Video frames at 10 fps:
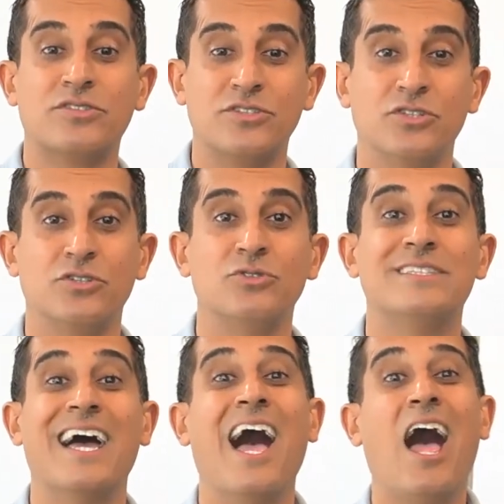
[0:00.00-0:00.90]
to do
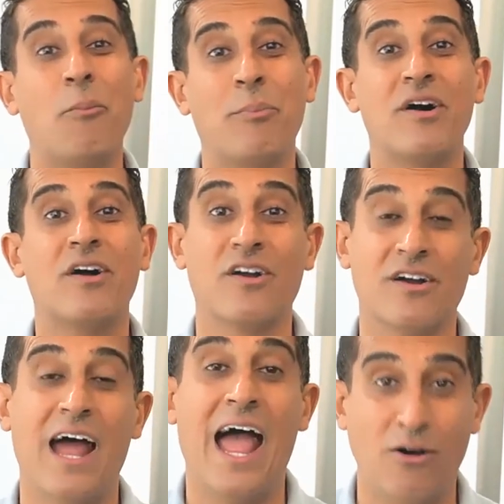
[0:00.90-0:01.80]
to help
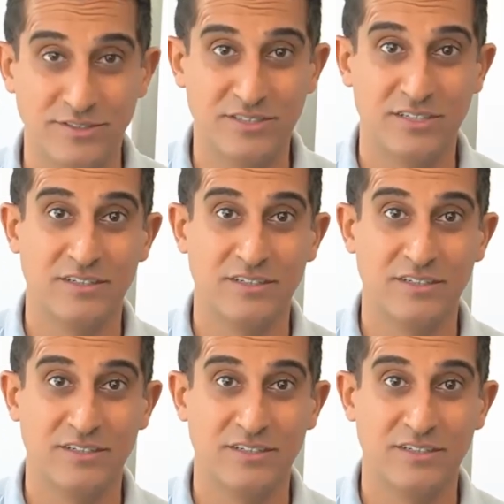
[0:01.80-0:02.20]
her out.